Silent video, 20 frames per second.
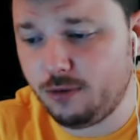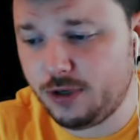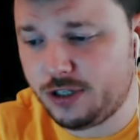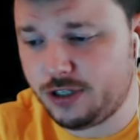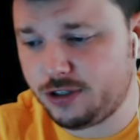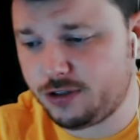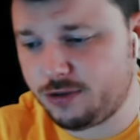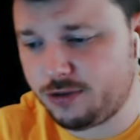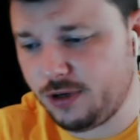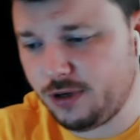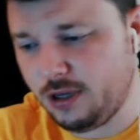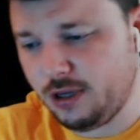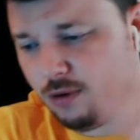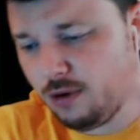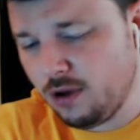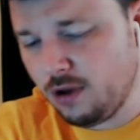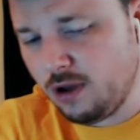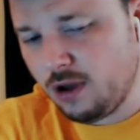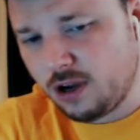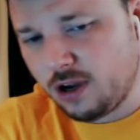which is really
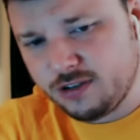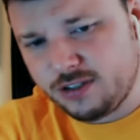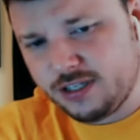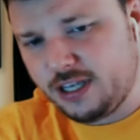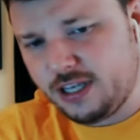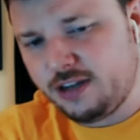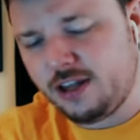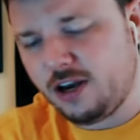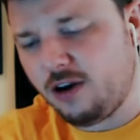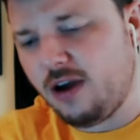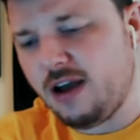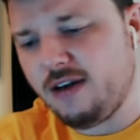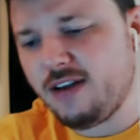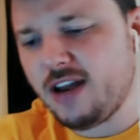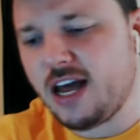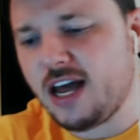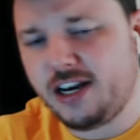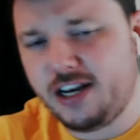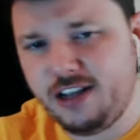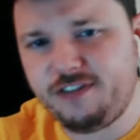because they don't have a
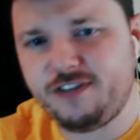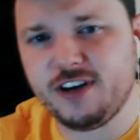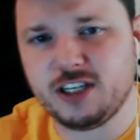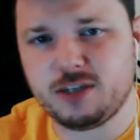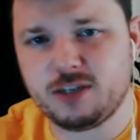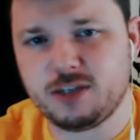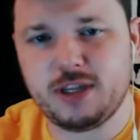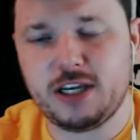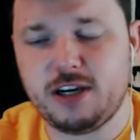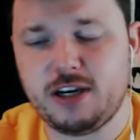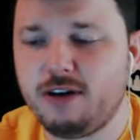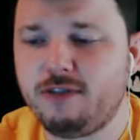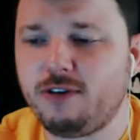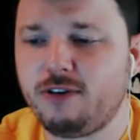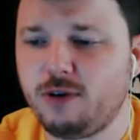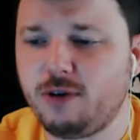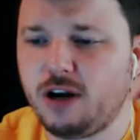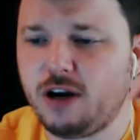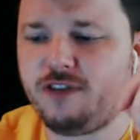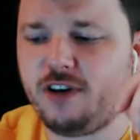lot of defense, but they do have
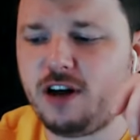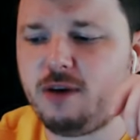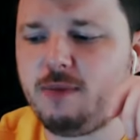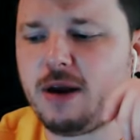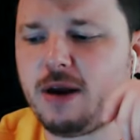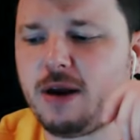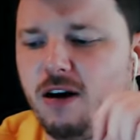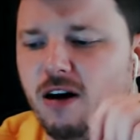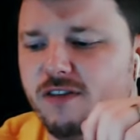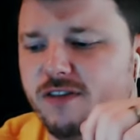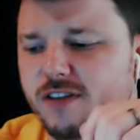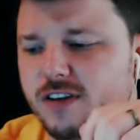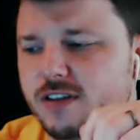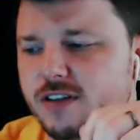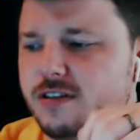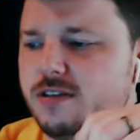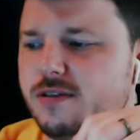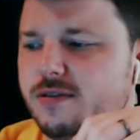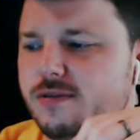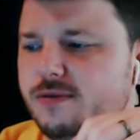a fair amount of offense.